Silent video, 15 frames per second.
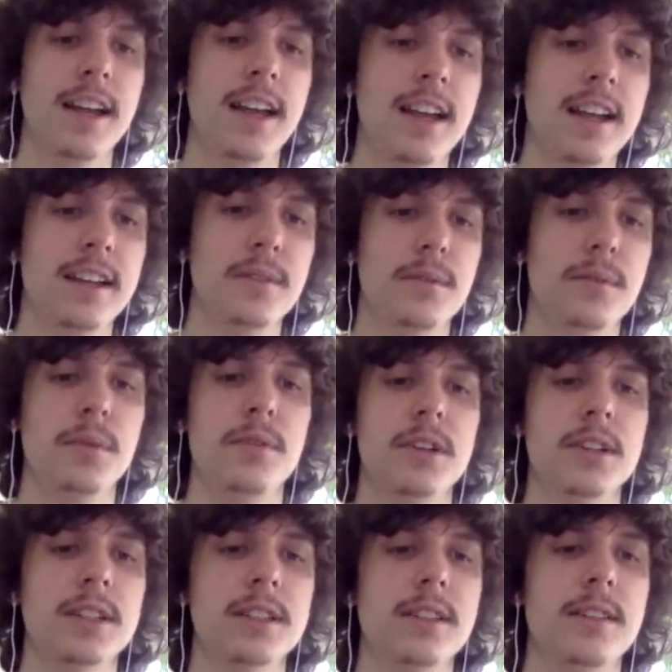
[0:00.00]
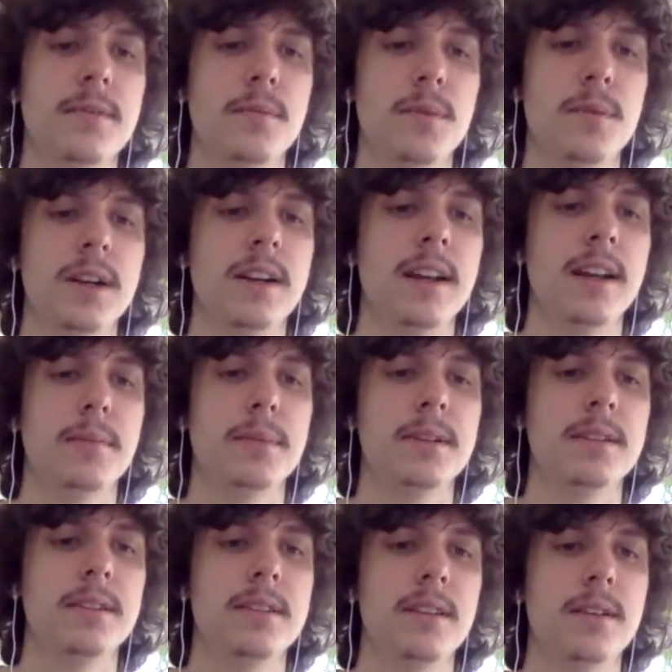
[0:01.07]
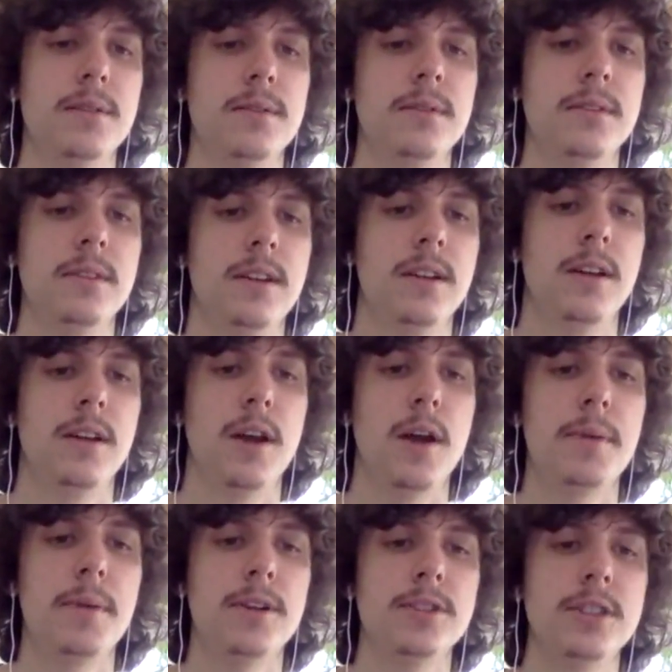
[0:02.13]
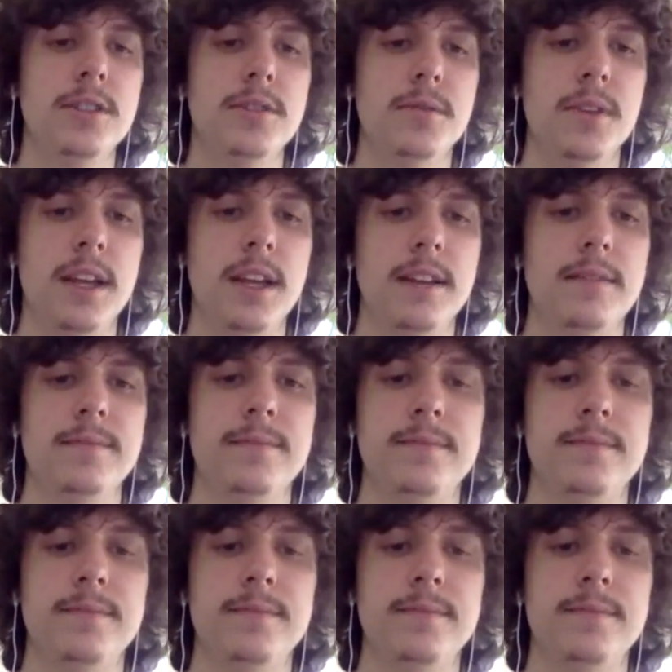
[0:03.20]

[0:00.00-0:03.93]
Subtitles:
And we realized what had happened. So apologies for that.